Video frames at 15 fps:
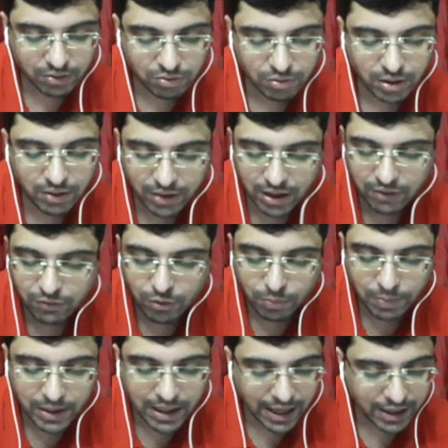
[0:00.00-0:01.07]
So even if you
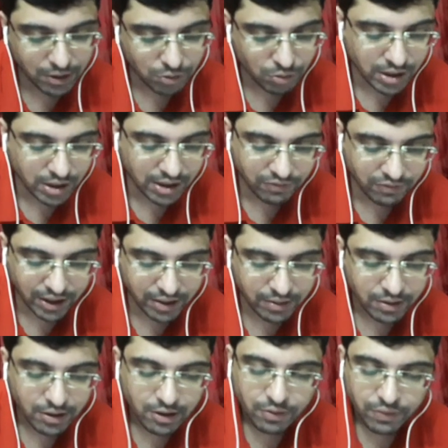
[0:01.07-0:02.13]
play knight to d5,
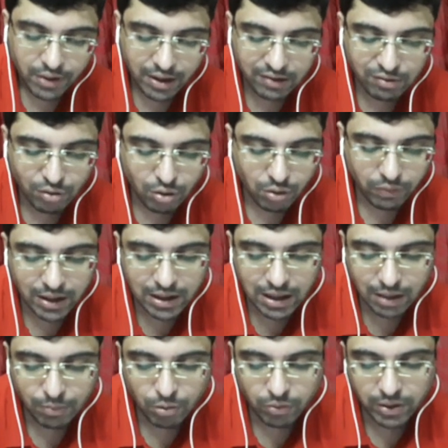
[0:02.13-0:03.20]
his rook will
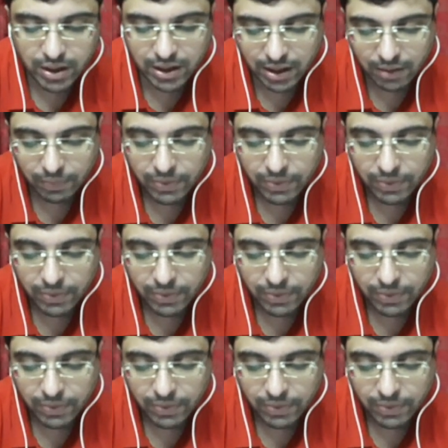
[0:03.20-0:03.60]
come over here.